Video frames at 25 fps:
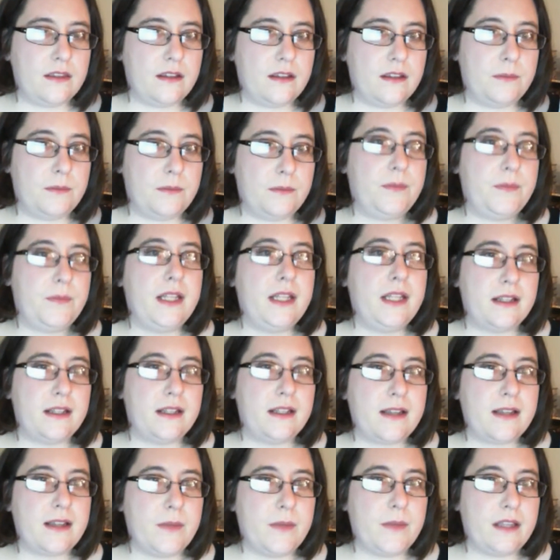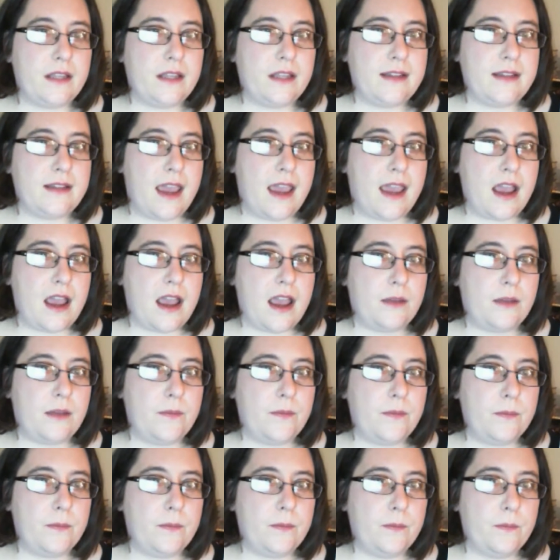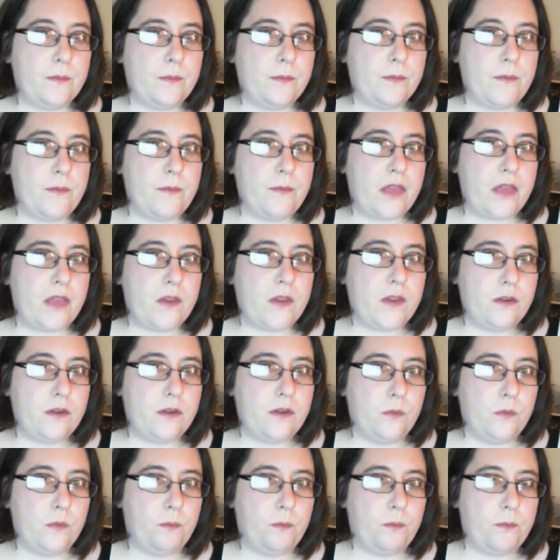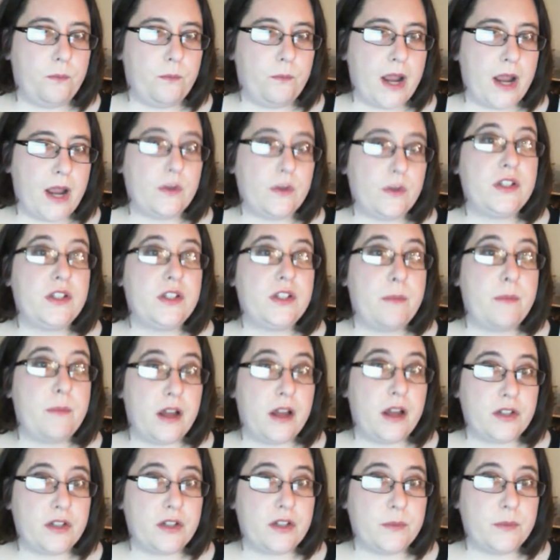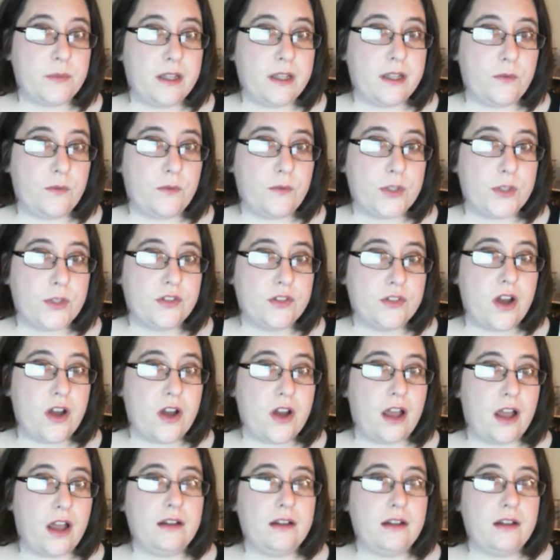BDSM as a method by which to punish himself, which is not